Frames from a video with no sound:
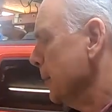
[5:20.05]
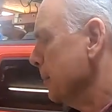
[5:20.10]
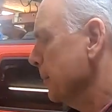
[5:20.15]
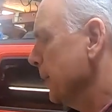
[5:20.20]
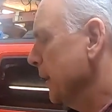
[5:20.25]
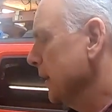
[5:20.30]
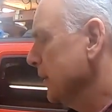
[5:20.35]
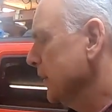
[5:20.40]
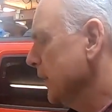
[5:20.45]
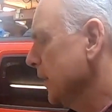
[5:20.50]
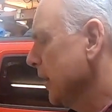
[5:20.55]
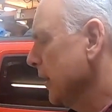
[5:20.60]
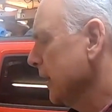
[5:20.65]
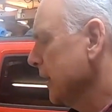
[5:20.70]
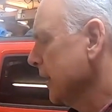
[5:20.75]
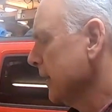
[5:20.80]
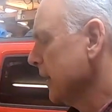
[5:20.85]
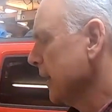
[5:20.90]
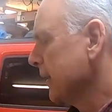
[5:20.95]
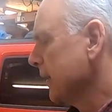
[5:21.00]
But
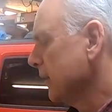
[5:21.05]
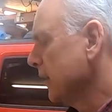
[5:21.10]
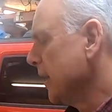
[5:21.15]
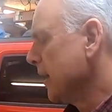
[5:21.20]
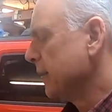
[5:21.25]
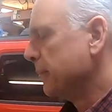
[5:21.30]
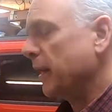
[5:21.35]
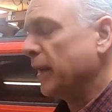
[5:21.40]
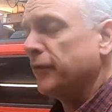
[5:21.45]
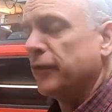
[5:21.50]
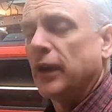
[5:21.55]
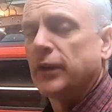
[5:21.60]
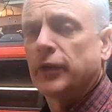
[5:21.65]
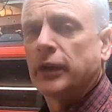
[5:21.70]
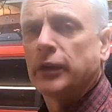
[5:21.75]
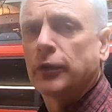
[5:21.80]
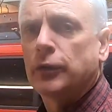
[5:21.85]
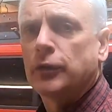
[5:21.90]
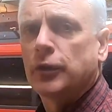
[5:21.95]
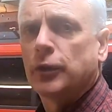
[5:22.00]
again, like a lot of my
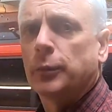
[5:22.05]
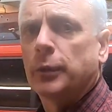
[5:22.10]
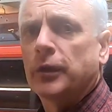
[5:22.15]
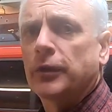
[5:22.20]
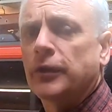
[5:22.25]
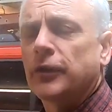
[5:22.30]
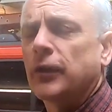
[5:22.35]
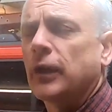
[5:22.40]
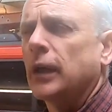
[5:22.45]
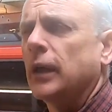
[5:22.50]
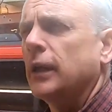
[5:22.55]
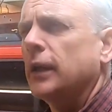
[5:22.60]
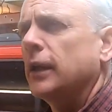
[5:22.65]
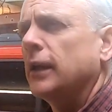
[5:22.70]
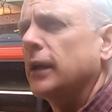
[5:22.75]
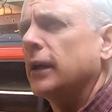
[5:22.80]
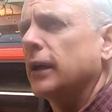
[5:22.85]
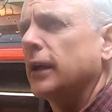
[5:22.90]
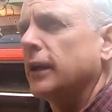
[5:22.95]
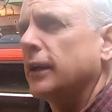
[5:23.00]
favorite YouTubers,
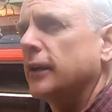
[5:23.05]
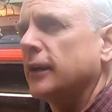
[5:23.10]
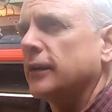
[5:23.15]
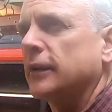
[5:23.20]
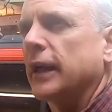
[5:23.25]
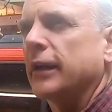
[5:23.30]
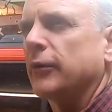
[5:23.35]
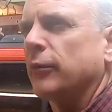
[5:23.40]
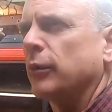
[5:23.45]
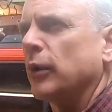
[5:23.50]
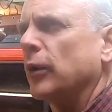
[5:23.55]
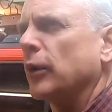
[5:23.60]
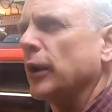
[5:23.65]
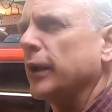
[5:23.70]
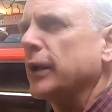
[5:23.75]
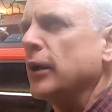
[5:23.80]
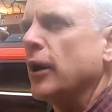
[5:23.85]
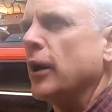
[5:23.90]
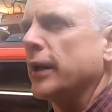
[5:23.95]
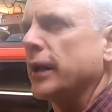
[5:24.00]
like
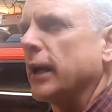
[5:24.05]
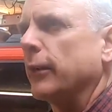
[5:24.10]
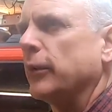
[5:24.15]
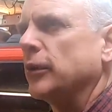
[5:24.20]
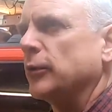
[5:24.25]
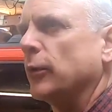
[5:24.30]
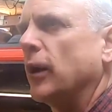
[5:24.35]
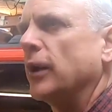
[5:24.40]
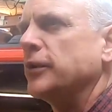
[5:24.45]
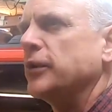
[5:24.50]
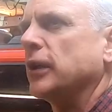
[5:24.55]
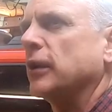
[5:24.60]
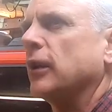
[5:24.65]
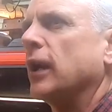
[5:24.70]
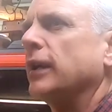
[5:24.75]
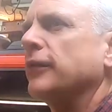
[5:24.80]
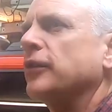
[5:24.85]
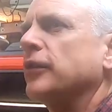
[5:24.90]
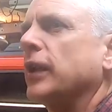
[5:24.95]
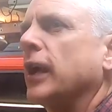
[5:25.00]
early on I was watching
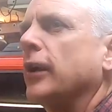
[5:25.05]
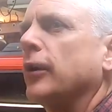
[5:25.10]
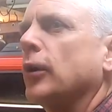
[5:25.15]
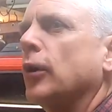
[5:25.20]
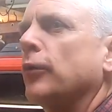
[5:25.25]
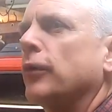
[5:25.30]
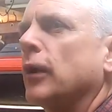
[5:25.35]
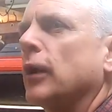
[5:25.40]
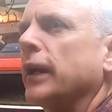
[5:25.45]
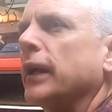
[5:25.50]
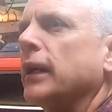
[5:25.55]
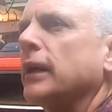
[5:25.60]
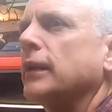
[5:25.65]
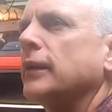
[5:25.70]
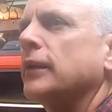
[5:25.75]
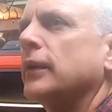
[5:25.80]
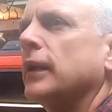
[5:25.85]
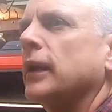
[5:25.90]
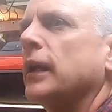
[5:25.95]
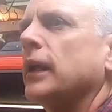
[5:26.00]
Lifestyle
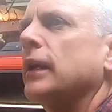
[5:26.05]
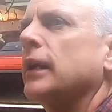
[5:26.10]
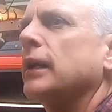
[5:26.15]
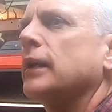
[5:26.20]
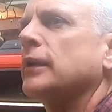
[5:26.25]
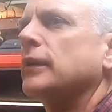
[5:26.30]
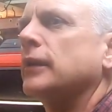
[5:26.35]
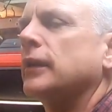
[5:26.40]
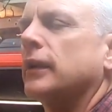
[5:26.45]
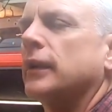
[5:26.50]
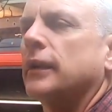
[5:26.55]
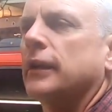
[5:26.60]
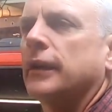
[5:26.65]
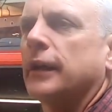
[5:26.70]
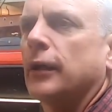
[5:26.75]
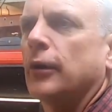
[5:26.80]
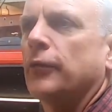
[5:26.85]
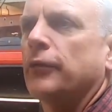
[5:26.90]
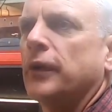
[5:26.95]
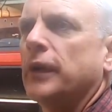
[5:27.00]
Overland, and
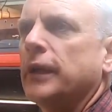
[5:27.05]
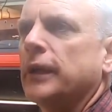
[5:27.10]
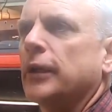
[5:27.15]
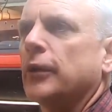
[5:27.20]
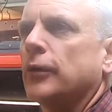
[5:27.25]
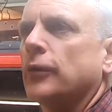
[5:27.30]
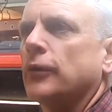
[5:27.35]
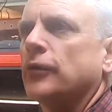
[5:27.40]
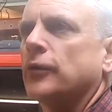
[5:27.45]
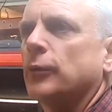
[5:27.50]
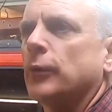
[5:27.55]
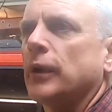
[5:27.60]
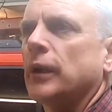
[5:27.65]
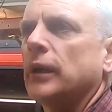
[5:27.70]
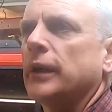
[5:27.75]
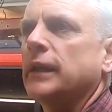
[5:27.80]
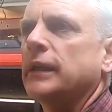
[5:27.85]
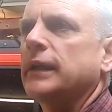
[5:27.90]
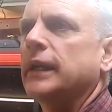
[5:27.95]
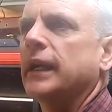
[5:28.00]
their videos
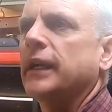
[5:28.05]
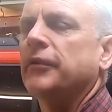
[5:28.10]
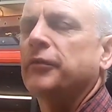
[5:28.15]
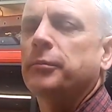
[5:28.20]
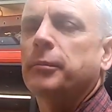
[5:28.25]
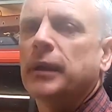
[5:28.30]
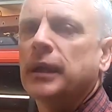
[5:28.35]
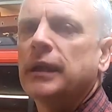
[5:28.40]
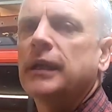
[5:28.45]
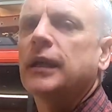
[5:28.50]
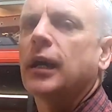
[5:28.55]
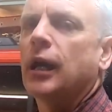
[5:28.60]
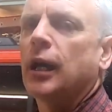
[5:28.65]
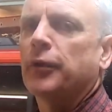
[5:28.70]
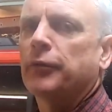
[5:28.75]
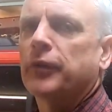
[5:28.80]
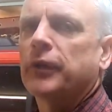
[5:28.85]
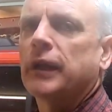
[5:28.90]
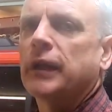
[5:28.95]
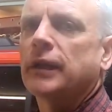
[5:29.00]
really gave me
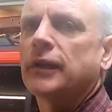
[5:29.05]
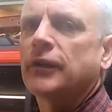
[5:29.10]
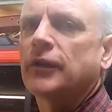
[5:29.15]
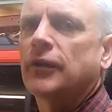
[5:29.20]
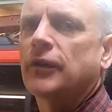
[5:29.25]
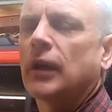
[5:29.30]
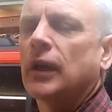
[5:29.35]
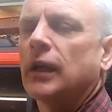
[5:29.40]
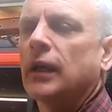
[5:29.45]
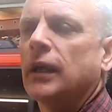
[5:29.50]
confidence.